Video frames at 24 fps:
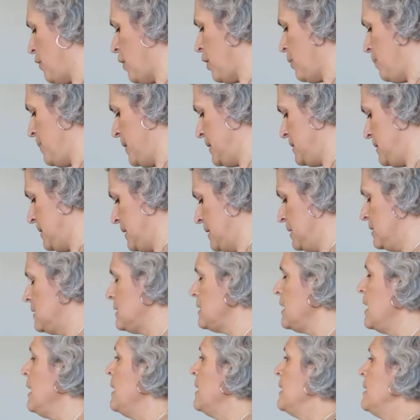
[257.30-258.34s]
for our business.
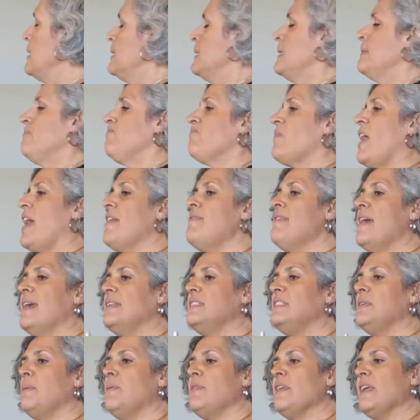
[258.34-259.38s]
And
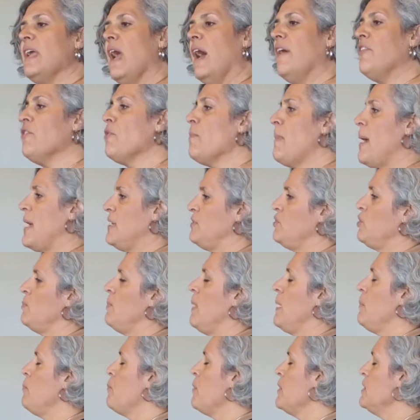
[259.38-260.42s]
then some of the other
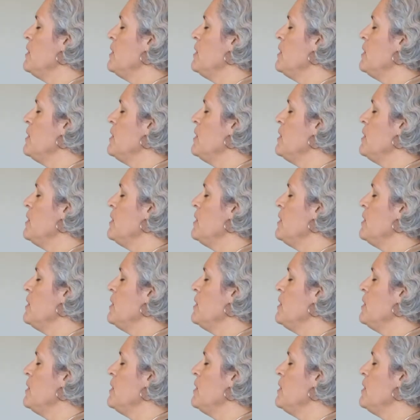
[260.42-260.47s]
mastermind